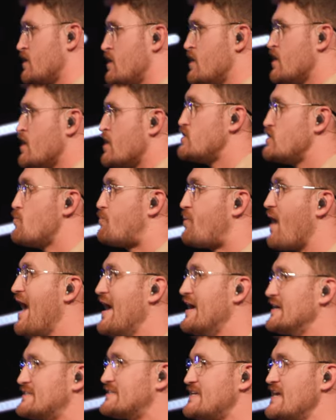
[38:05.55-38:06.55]
You
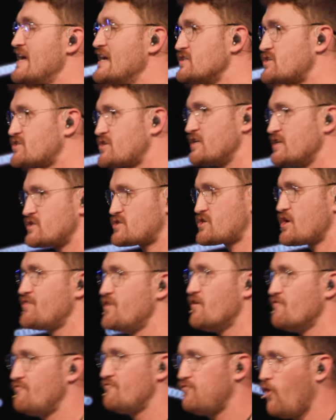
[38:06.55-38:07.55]
pay attention to
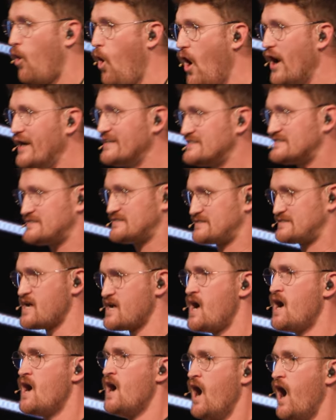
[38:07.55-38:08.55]
the voice
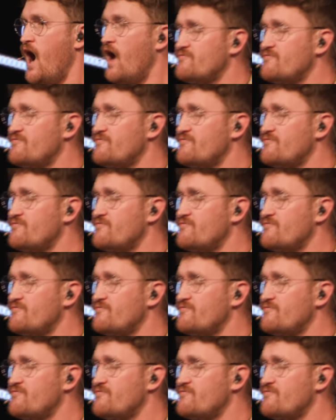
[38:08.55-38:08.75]
of